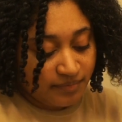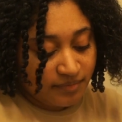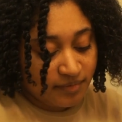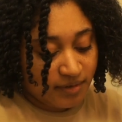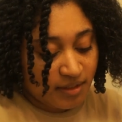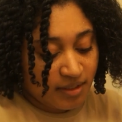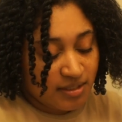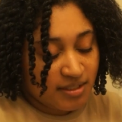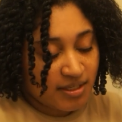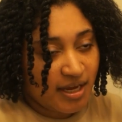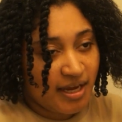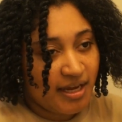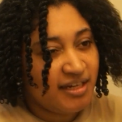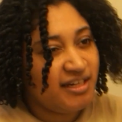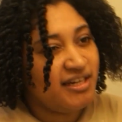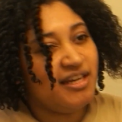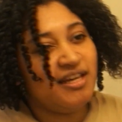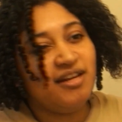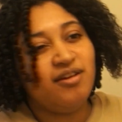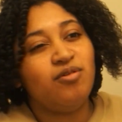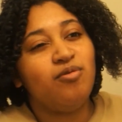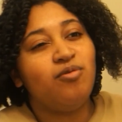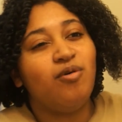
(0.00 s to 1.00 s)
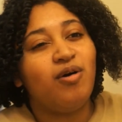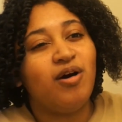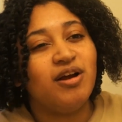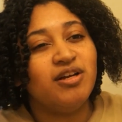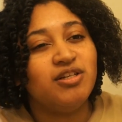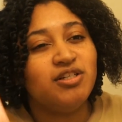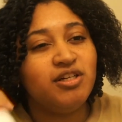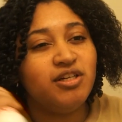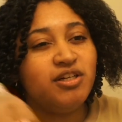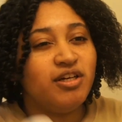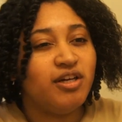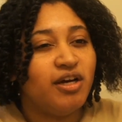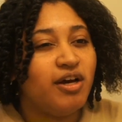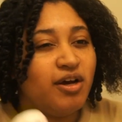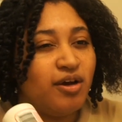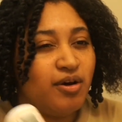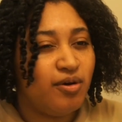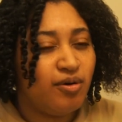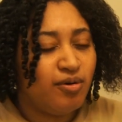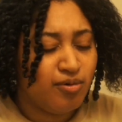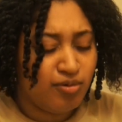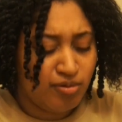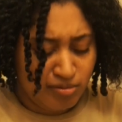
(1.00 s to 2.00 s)
because I did a wash and
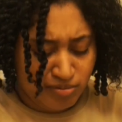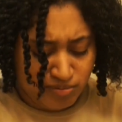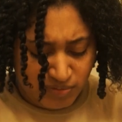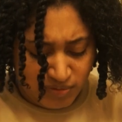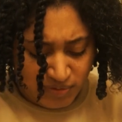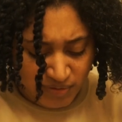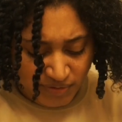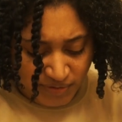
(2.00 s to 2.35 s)
go,